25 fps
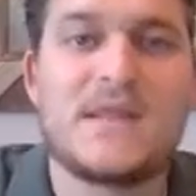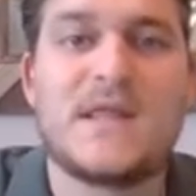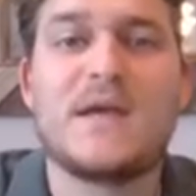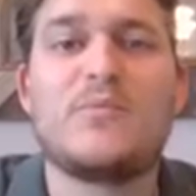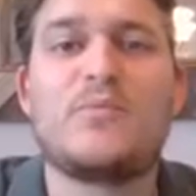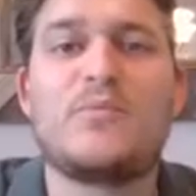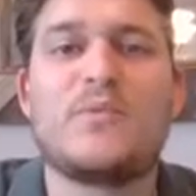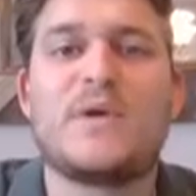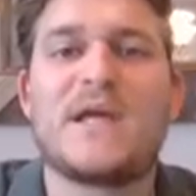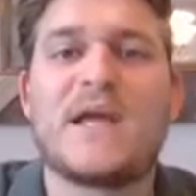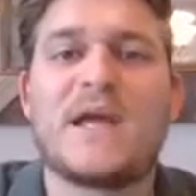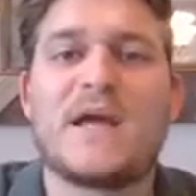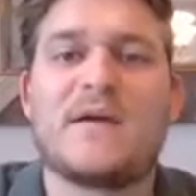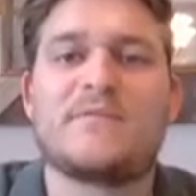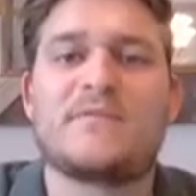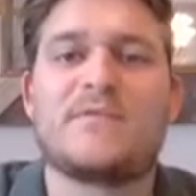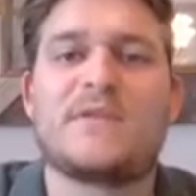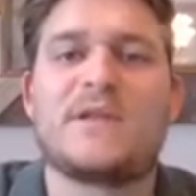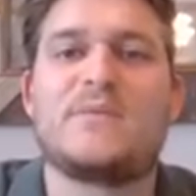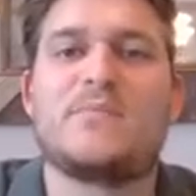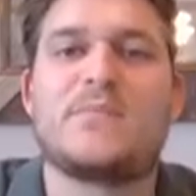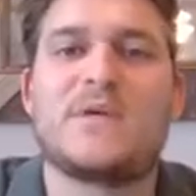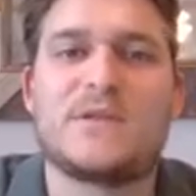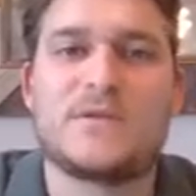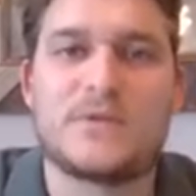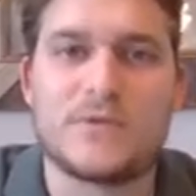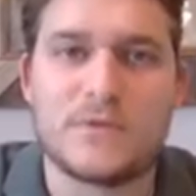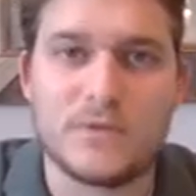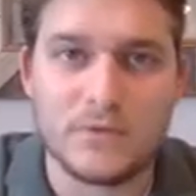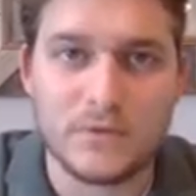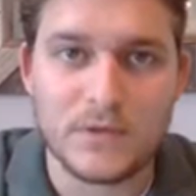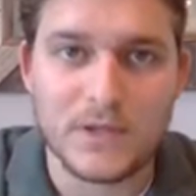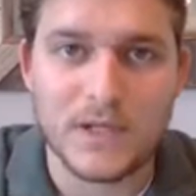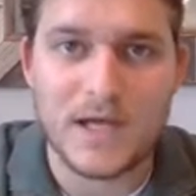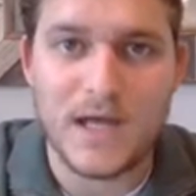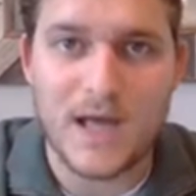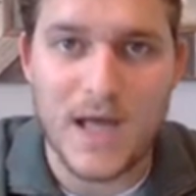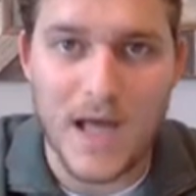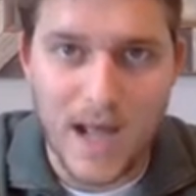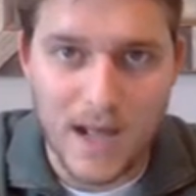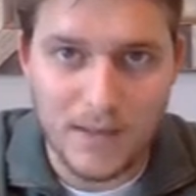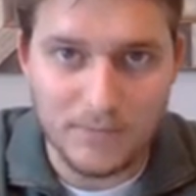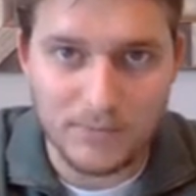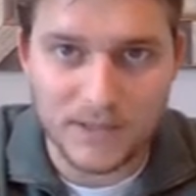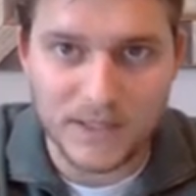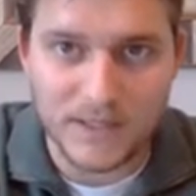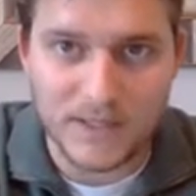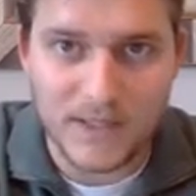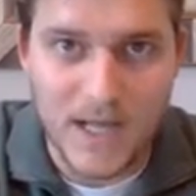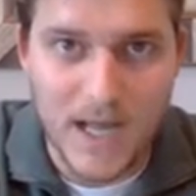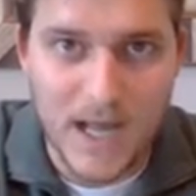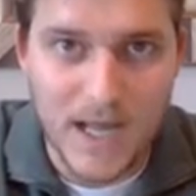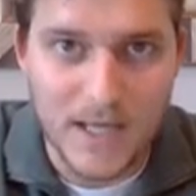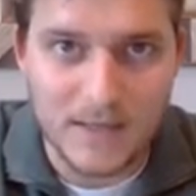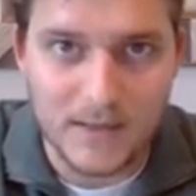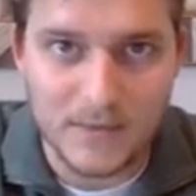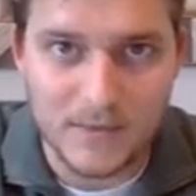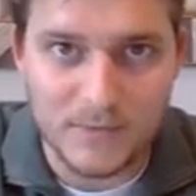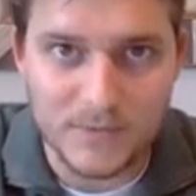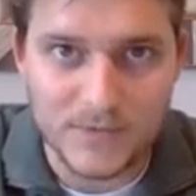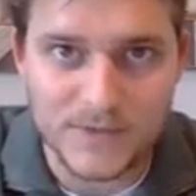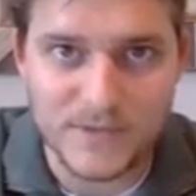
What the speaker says: Then we have the medulla oblongata,